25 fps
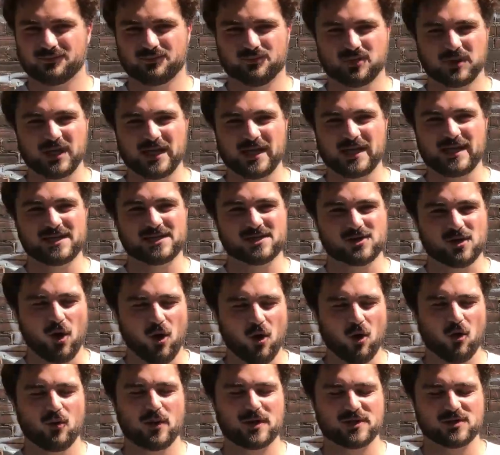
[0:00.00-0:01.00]
Please
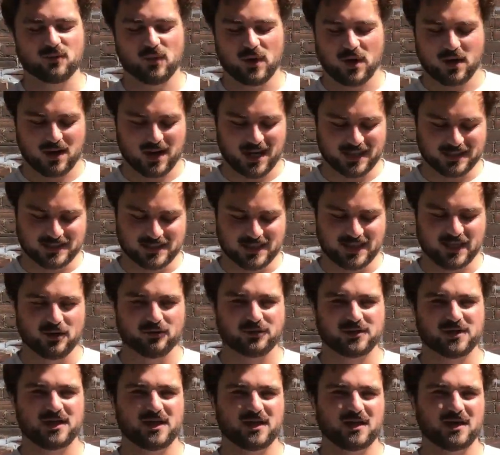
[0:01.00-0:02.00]
always wear a
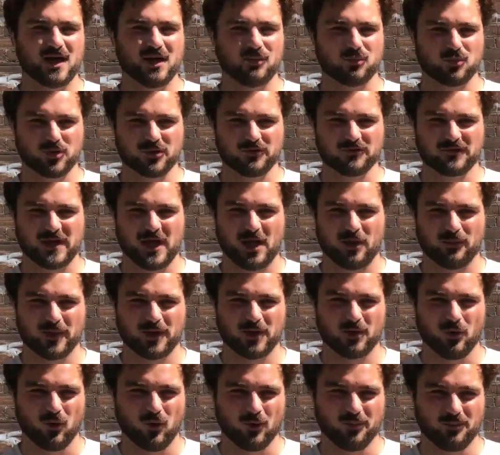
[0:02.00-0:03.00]
DOT approved
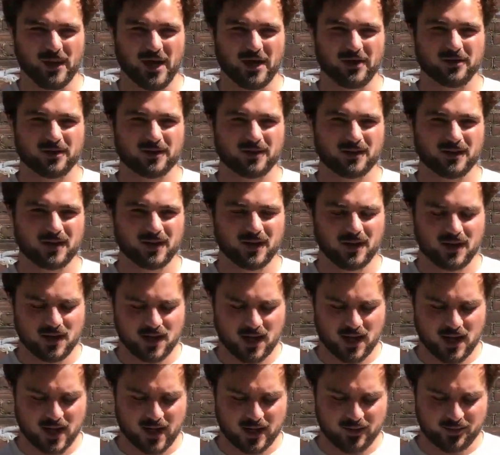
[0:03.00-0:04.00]
helmet or better.
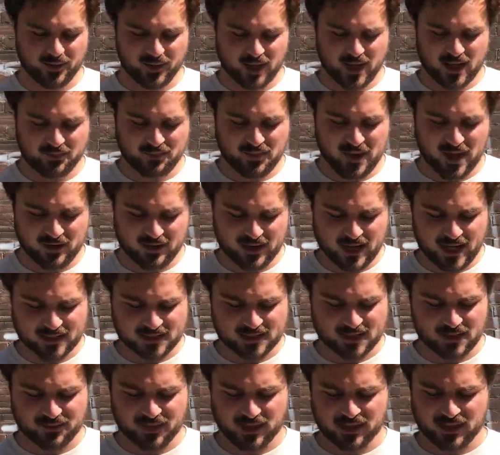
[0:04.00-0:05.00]
Better yet,
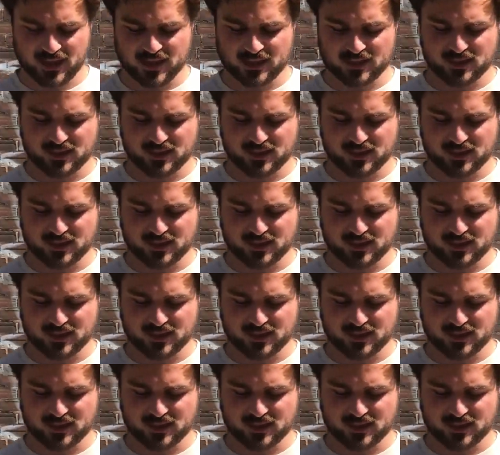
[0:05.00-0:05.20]
something that